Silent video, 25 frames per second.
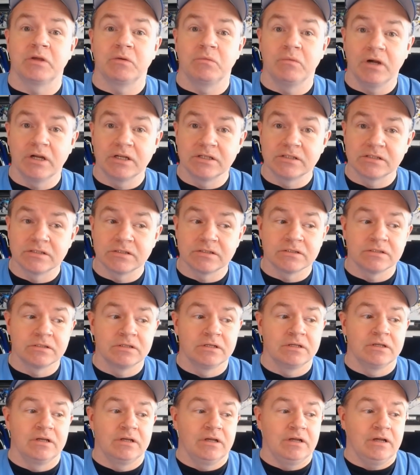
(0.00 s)
was.
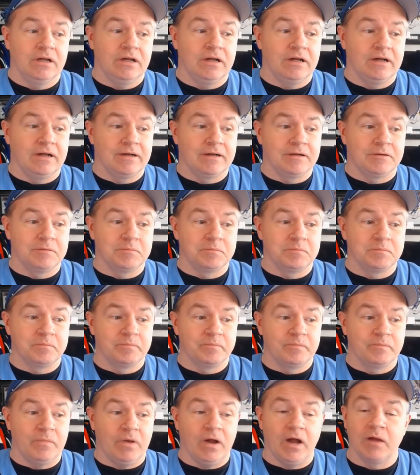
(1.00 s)

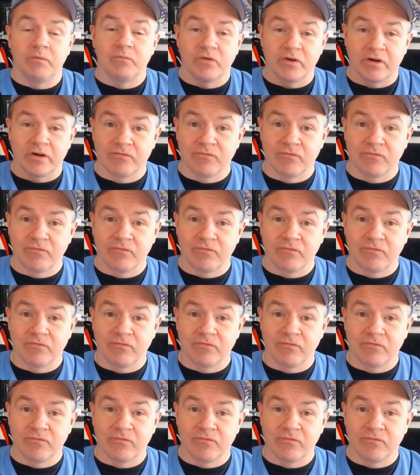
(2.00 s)
I'm very